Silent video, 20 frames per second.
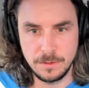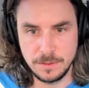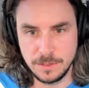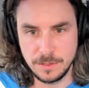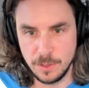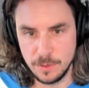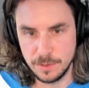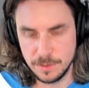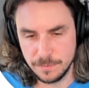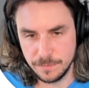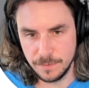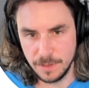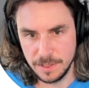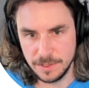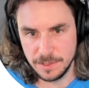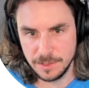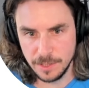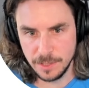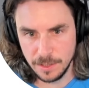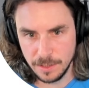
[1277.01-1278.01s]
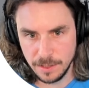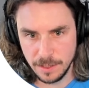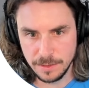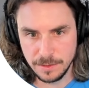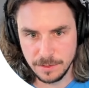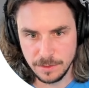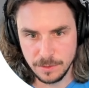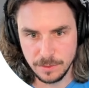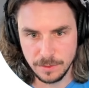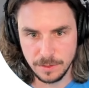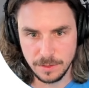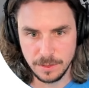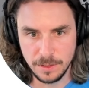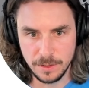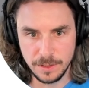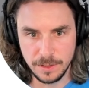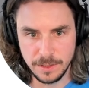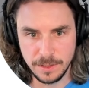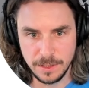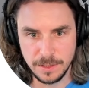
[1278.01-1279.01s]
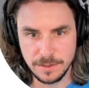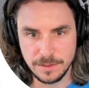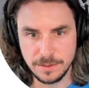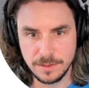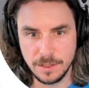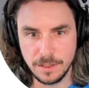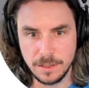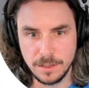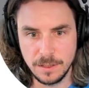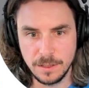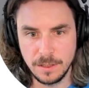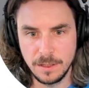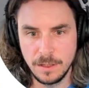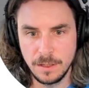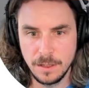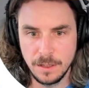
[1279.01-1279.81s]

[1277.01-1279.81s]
So it's telling us to go ahead and install